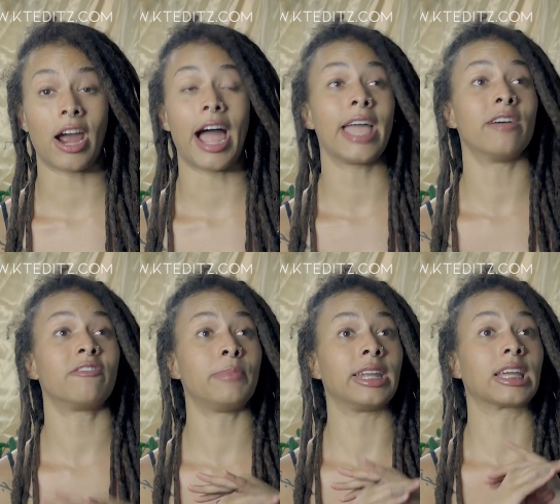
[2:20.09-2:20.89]
I
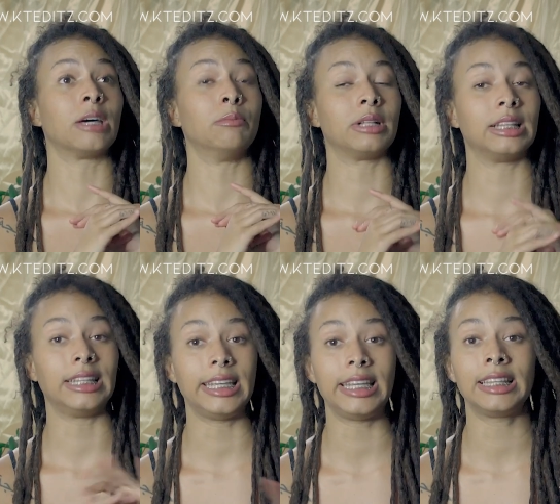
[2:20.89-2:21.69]
have been
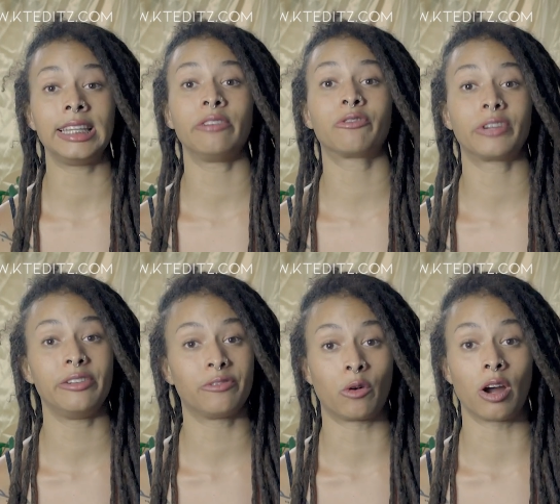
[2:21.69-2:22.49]
completely
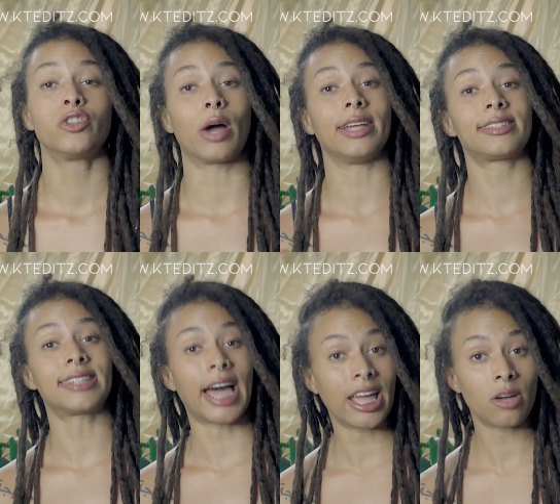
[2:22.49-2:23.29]
freeform. Do I
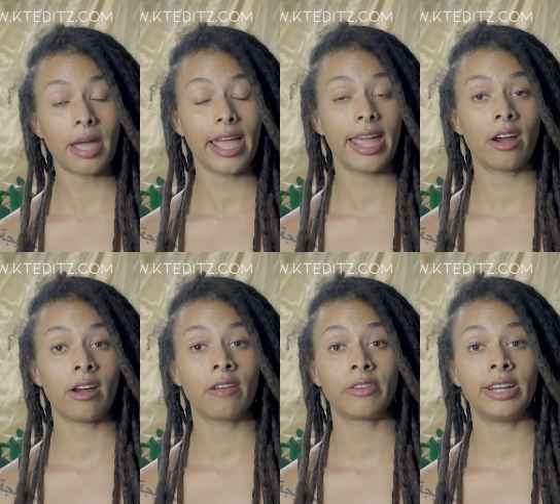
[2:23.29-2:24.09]
style my hair
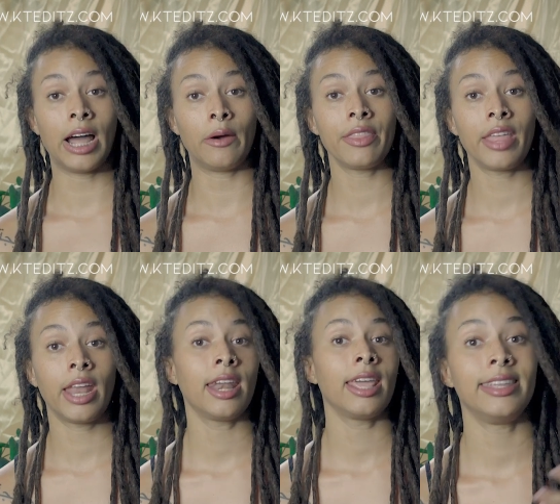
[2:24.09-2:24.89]
every now and
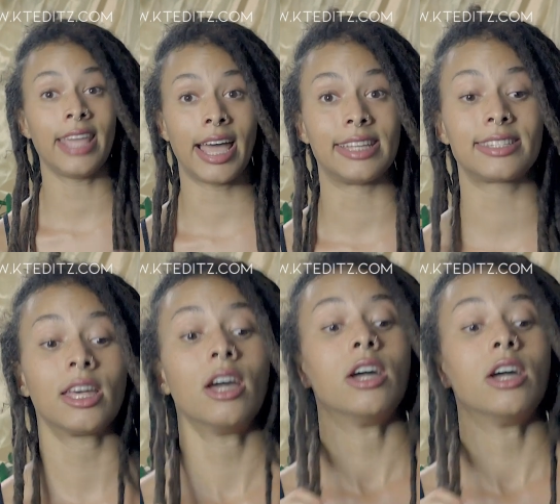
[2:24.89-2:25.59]
then? Yes.